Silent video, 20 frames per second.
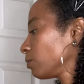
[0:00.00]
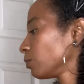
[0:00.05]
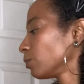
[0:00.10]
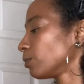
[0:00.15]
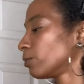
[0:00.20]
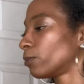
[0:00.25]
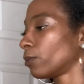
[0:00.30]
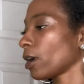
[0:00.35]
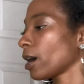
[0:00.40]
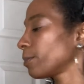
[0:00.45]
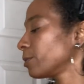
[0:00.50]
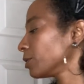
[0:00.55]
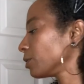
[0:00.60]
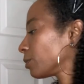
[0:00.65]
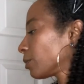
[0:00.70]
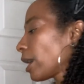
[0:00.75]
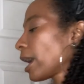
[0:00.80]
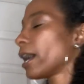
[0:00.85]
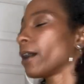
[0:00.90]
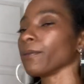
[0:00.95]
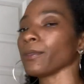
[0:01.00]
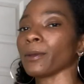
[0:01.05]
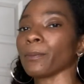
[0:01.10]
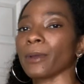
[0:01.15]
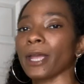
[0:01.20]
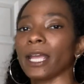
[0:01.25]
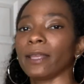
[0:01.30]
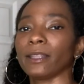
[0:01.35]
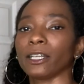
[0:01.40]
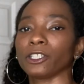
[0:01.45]
rubbing around the
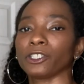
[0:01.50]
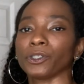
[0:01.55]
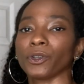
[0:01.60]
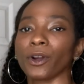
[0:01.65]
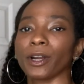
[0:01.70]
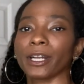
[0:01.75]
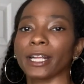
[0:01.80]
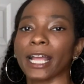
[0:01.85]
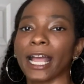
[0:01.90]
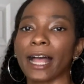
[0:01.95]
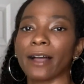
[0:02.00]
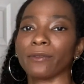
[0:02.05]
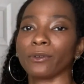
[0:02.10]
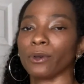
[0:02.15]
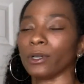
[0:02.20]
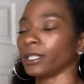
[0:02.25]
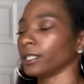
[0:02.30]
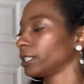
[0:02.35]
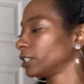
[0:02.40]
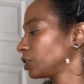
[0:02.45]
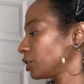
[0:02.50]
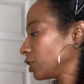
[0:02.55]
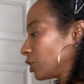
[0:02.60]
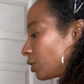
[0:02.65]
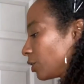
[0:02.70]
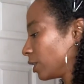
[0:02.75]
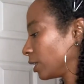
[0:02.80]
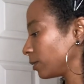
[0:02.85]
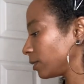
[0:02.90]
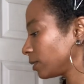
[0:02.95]
paint that you already have on. It's just
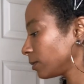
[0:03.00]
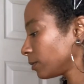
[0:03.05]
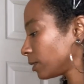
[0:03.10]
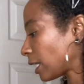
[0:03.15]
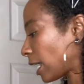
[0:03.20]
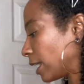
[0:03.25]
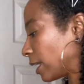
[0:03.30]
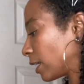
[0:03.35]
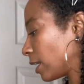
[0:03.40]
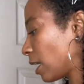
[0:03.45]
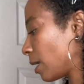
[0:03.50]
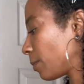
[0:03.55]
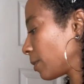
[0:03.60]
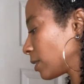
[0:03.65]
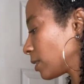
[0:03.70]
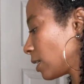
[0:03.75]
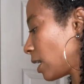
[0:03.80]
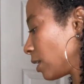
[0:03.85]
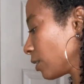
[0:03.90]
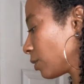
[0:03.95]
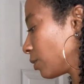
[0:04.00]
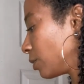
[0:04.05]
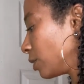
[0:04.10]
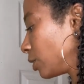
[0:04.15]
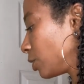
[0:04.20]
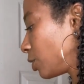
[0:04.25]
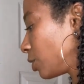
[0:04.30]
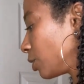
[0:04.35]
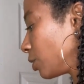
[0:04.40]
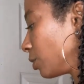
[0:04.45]
going to take it up. It's not
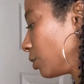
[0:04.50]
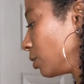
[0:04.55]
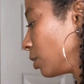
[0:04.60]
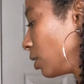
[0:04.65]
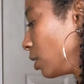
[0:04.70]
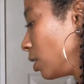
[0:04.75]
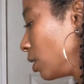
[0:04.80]
going to